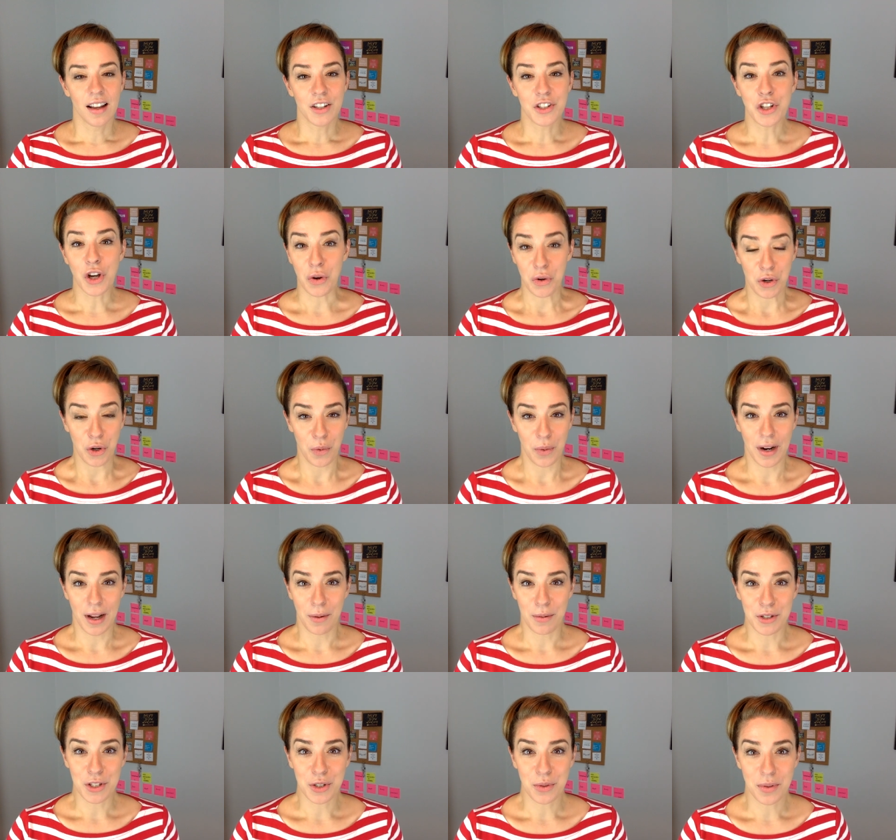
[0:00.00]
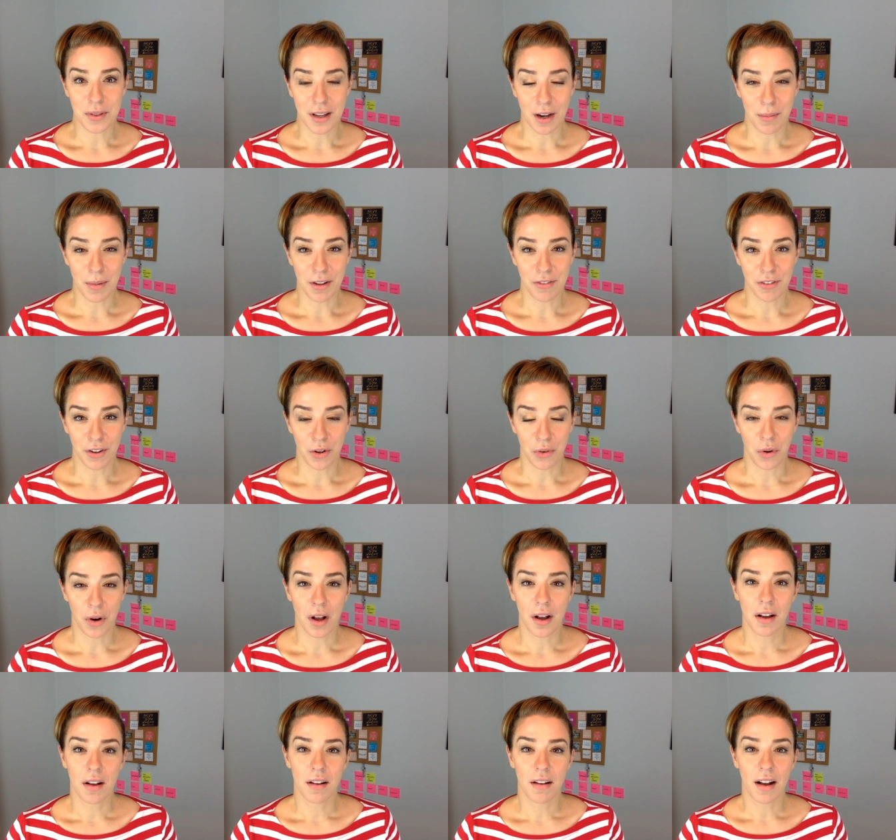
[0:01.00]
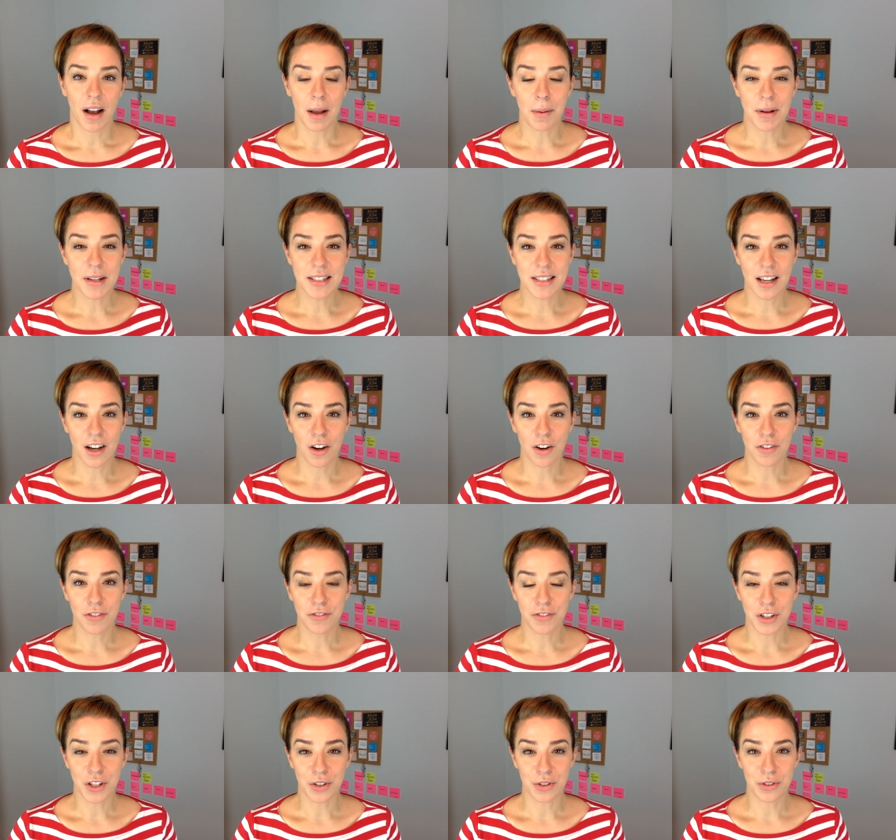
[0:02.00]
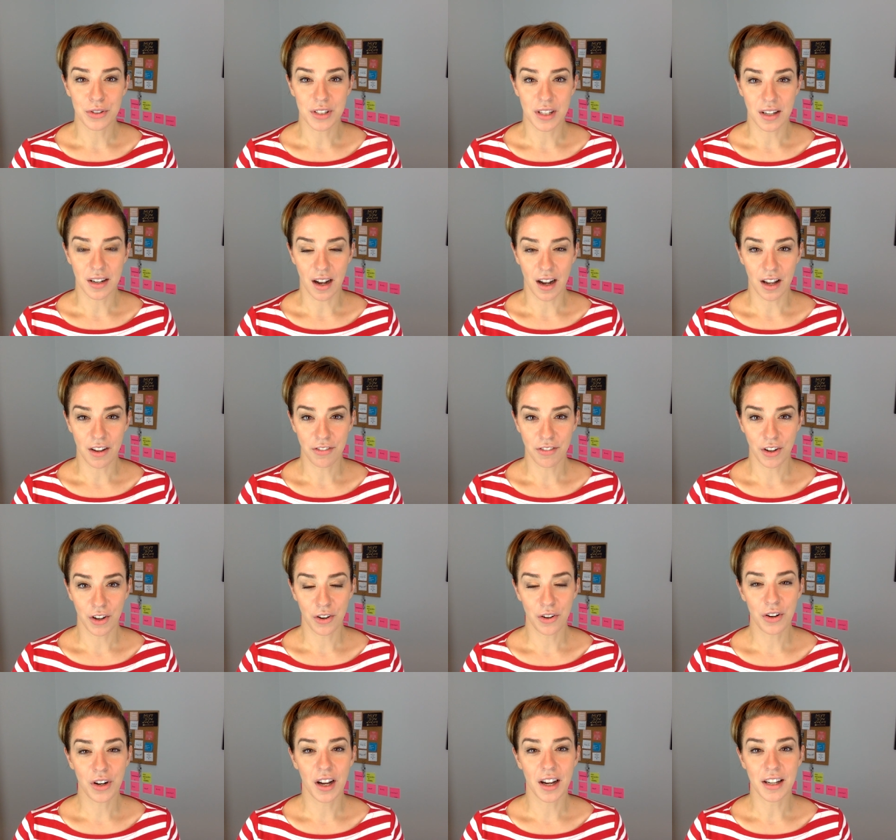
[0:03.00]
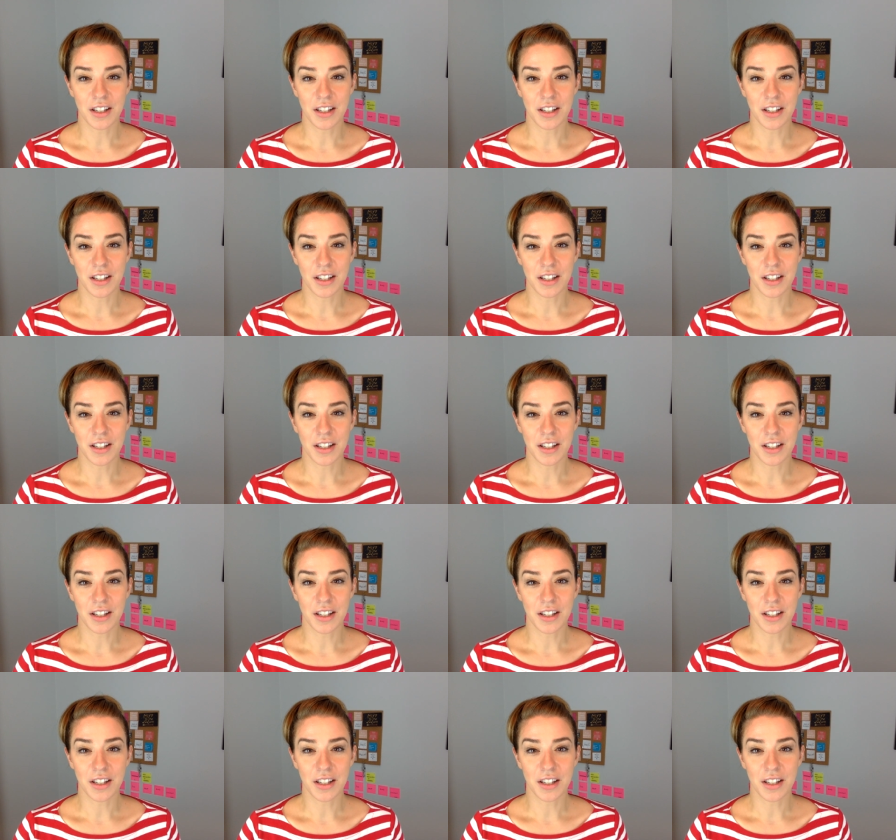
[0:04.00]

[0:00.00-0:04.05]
don't know what I would do without my phone. I myself use an iPhone.